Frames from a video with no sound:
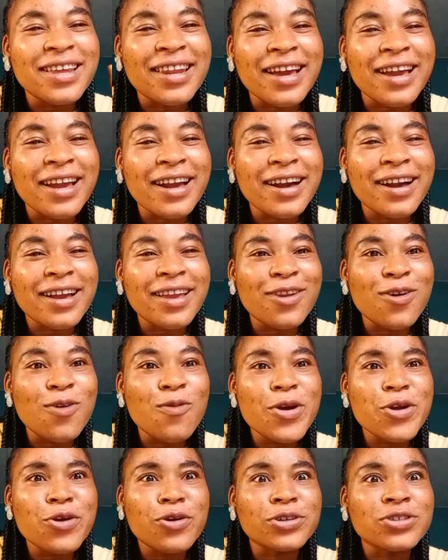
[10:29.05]
Like, you know,
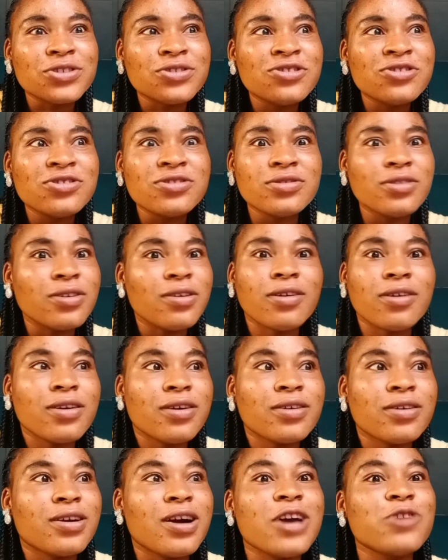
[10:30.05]
when you're shocked,
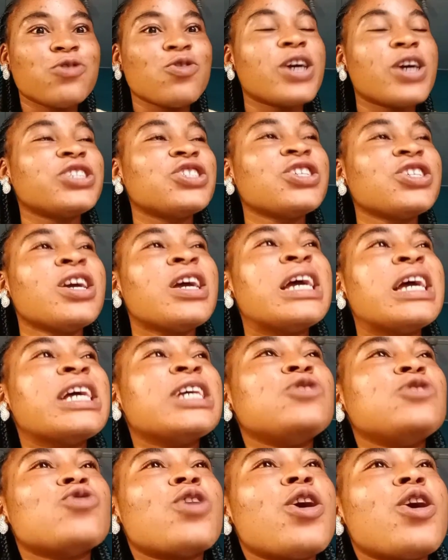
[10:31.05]
you are
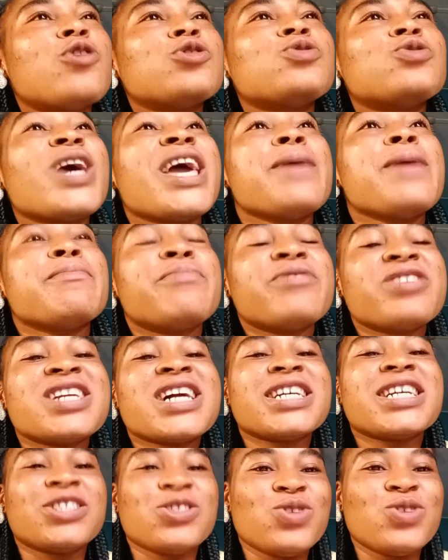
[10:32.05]
also
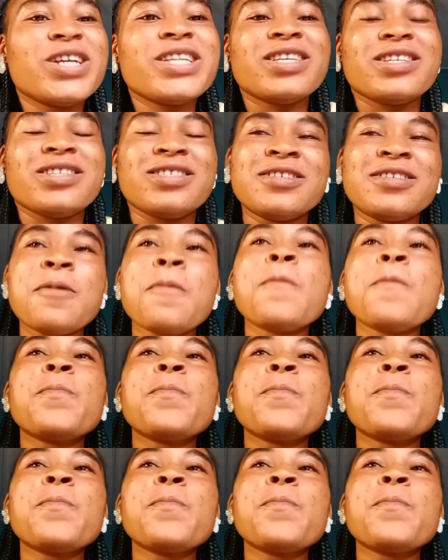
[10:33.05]
embarrassed. You get it?